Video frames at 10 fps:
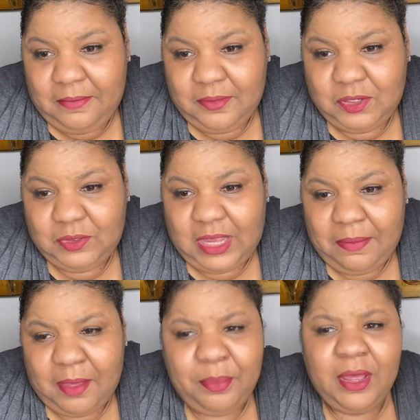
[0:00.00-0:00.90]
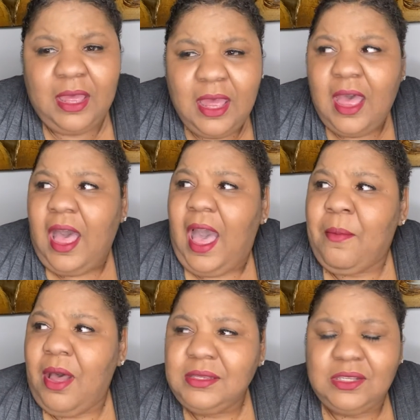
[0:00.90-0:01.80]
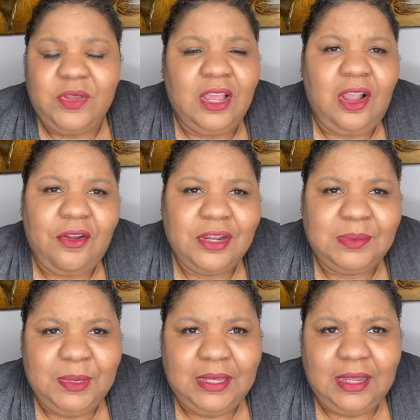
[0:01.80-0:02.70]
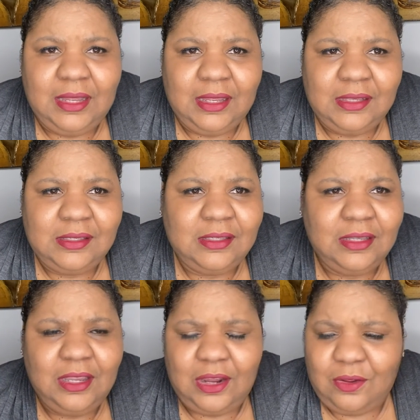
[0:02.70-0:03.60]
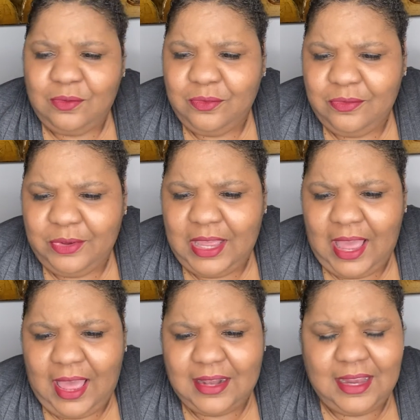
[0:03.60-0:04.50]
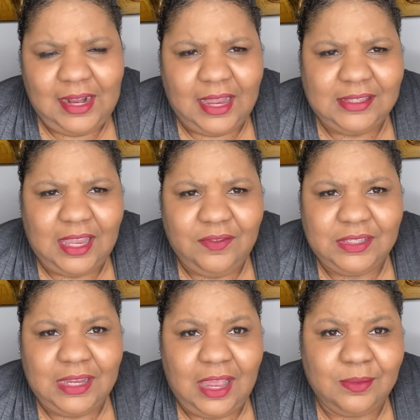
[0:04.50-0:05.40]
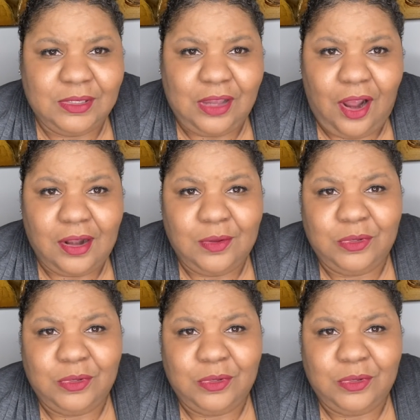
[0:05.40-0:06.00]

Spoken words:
do something. But I'm also encouraged because, you know, we had daylight savings time started.